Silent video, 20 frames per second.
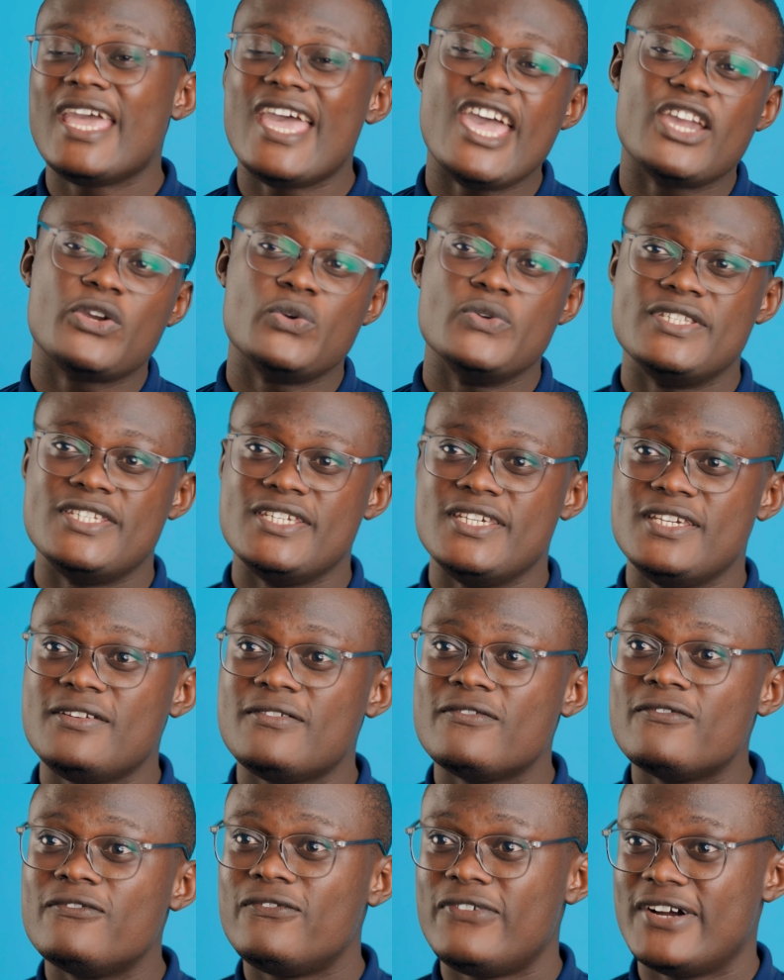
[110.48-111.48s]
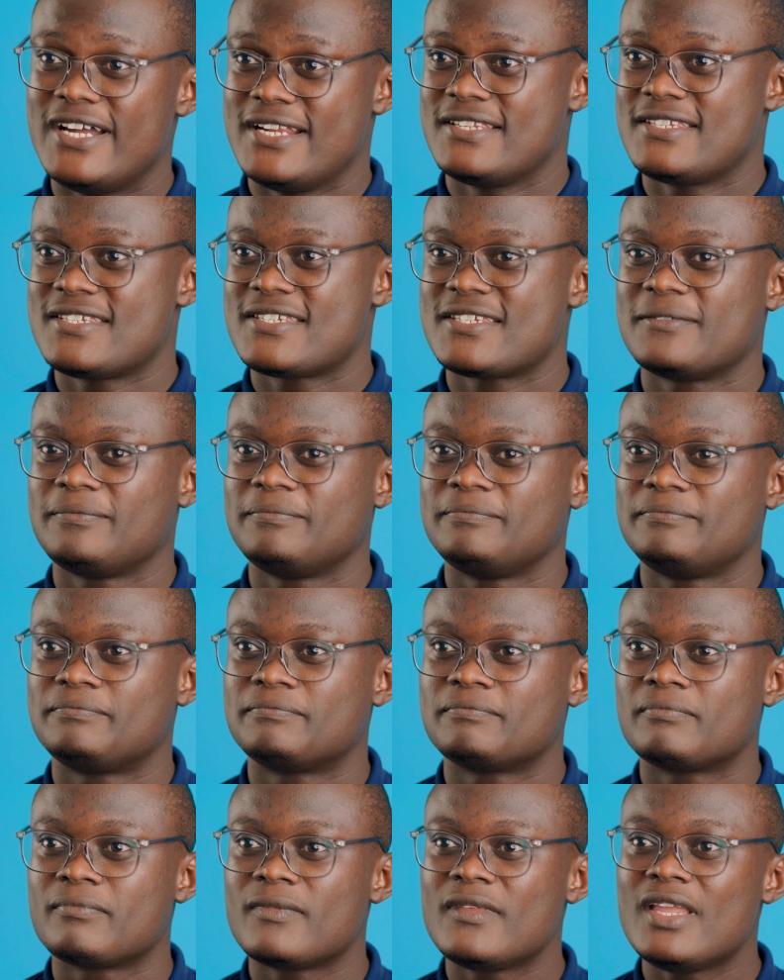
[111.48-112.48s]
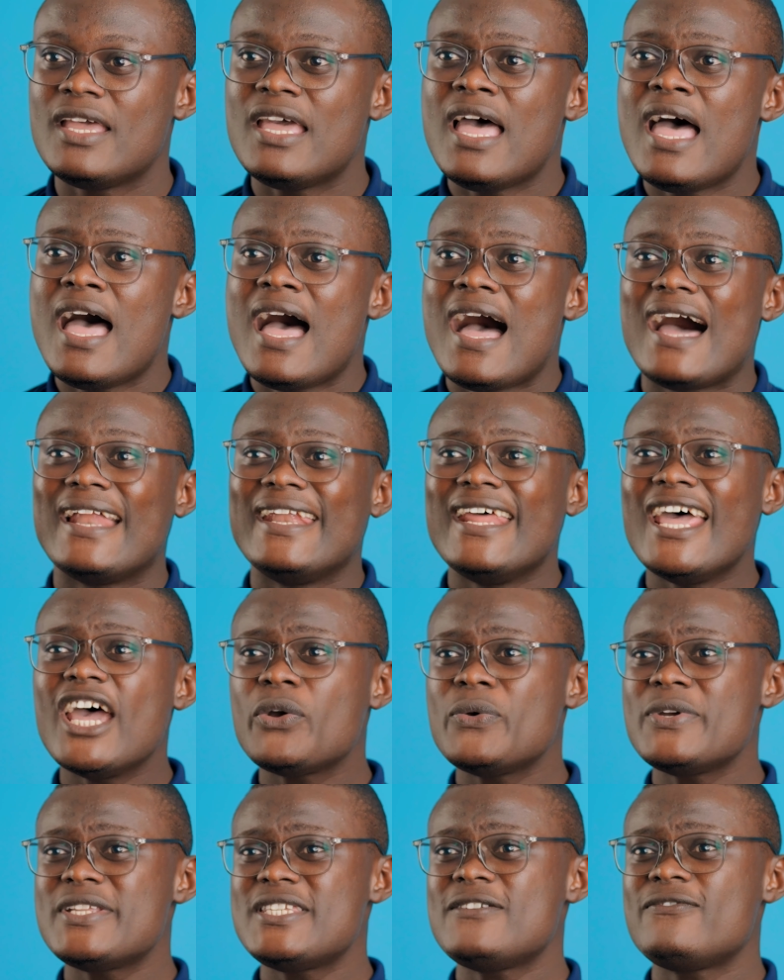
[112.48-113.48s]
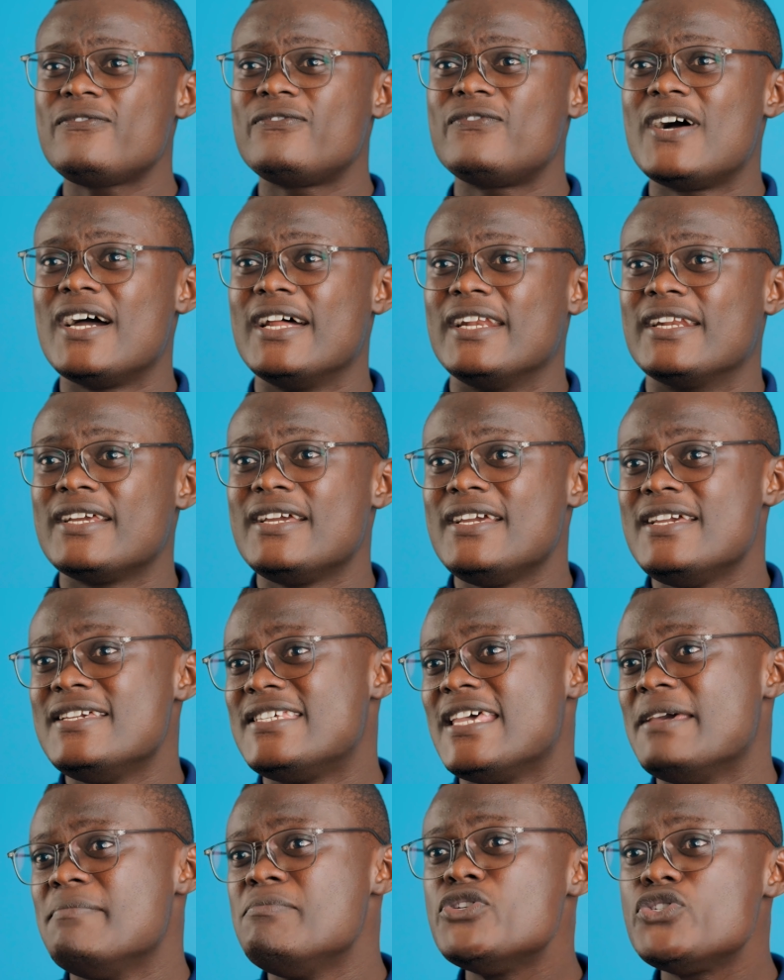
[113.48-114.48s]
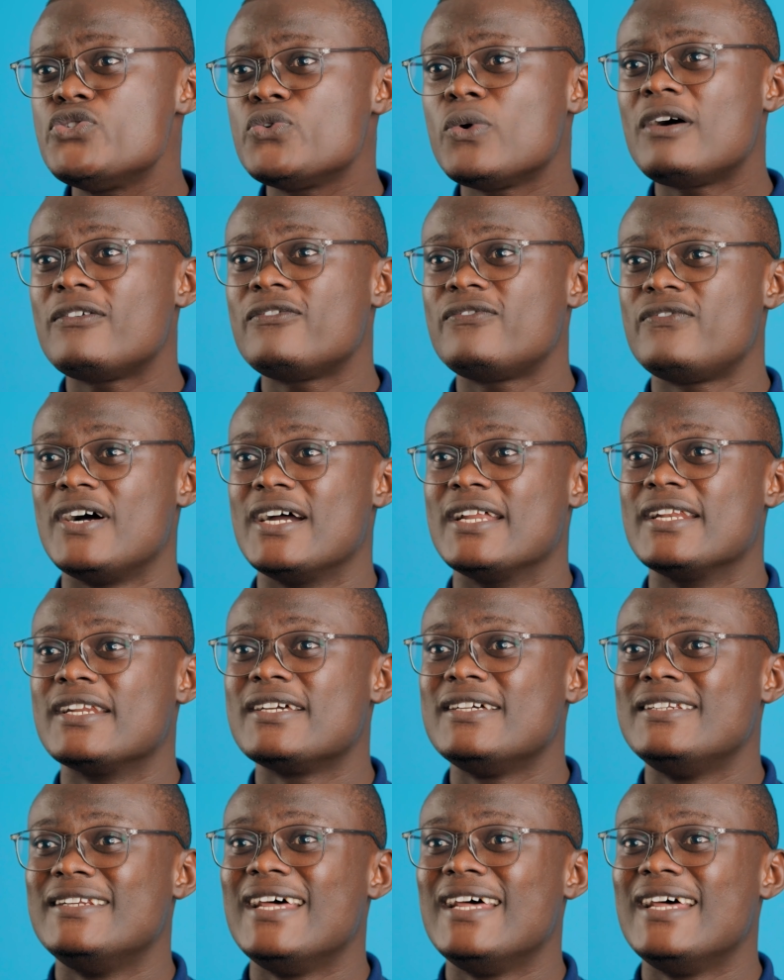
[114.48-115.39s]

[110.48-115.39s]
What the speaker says: Equity funds. An equity fund is a mutual fund